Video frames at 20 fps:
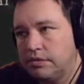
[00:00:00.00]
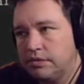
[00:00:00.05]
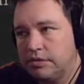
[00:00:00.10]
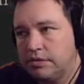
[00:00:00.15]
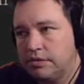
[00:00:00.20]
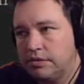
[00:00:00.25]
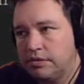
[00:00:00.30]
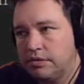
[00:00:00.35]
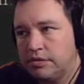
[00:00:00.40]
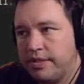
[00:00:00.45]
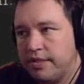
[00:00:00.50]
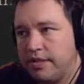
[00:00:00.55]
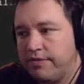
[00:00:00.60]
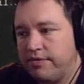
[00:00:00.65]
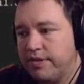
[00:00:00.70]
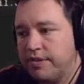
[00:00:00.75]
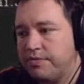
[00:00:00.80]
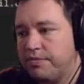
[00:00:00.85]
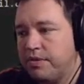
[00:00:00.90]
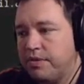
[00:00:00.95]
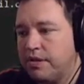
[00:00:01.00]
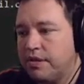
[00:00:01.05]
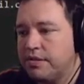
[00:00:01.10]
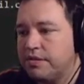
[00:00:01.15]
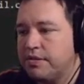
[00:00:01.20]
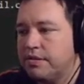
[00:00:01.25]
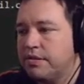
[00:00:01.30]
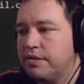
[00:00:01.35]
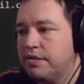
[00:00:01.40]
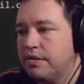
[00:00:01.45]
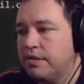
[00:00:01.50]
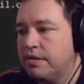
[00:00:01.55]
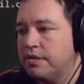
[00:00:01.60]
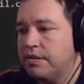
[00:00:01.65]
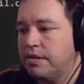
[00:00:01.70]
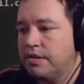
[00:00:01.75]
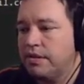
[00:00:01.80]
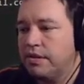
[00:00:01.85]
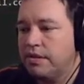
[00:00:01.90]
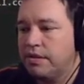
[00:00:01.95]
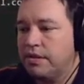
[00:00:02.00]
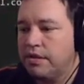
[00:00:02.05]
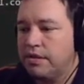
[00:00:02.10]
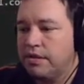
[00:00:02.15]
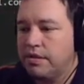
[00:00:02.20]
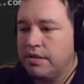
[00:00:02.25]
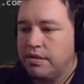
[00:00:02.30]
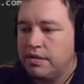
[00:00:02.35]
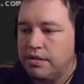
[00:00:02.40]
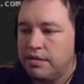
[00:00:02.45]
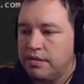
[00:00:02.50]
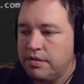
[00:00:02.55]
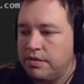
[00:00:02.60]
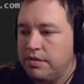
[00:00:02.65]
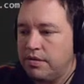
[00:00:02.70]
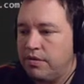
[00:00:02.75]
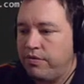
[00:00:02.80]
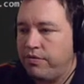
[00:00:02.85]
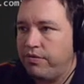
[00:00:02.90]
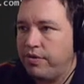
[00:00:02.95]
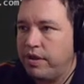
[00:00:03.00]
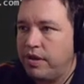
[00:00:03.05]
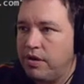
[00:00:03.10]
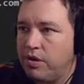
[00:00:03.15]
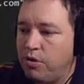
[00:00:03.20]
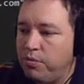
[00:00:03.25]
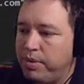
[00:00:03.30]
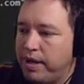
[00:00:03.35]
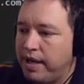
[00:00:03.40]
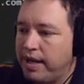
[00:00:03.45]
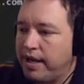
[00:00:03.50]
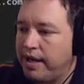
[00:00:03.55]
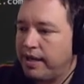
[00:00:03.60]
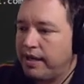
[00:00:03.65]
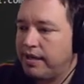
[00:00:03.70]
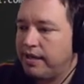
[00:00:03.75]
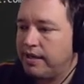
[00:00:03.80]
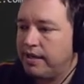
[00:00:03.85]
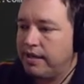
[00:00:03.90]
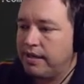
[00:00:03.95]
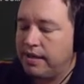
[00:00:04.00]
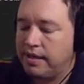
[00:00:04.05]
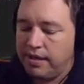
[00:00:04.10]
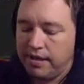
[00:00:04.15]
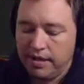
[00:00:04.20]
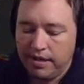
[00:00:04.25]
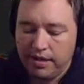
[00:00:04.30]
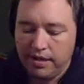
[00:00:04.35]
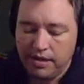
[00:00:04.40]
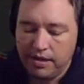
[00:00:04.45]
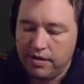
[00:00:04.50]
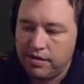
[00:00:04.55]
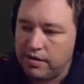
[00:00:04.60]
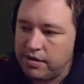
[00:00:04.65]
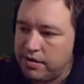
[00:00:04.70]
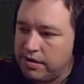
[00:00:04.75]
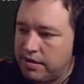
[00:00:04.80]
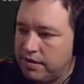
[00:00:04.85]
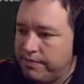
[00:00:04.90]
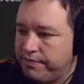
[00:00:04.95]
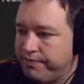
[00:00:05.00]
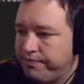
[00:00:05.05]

So let's see if this works. So if we go back here,